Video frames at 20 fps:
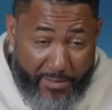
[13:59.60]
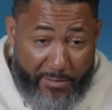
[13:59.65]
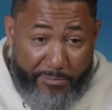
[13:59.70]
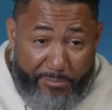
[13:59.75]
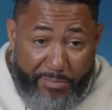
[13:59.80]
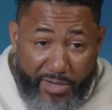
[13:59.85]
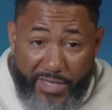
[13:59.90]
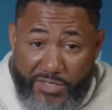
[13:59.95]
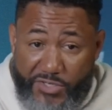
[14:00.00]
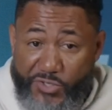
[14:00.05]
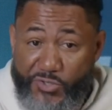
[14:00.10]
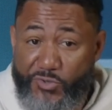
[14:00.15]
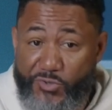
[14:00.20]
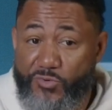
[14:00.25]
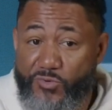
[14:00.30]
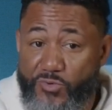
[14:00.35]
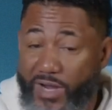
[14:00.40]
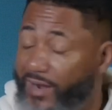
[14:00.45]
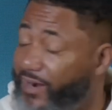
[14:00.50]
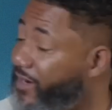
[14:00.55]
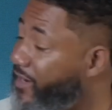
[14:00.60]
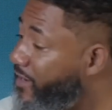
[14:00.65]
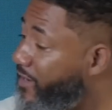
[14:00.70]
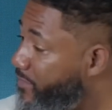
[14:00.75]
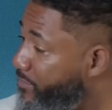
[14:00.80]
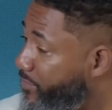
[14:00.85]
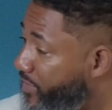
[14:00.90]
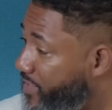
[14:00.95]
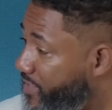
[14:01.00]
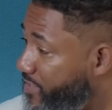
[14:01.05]
but to
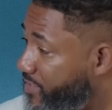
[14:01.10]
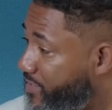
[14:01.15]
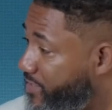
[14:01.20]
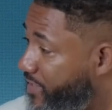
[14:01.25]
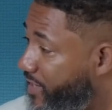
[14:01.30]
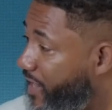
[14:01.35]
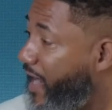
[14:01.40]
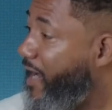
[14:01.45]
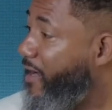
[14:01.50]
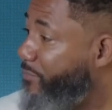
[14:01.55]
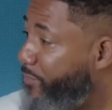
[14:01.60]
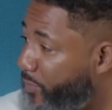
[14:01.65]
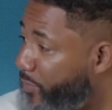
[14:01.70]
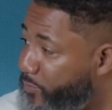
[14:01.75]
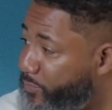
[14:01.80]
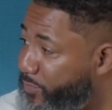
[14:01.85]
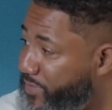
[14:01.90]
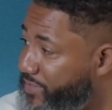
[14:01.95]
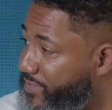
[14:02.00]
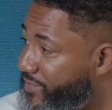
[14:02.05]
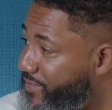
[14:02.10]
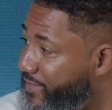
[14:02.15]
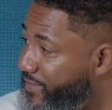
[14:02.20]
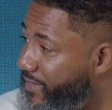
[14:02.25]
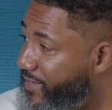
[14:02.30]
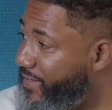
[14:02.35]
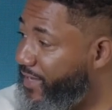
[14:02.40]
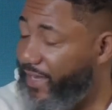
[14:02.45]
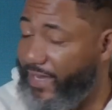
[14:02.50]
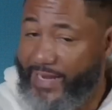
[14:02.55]
accomplish our
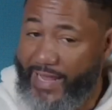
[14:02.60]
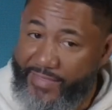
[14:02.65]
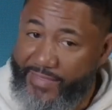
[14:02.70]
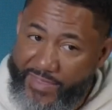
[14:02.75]
purpose. And I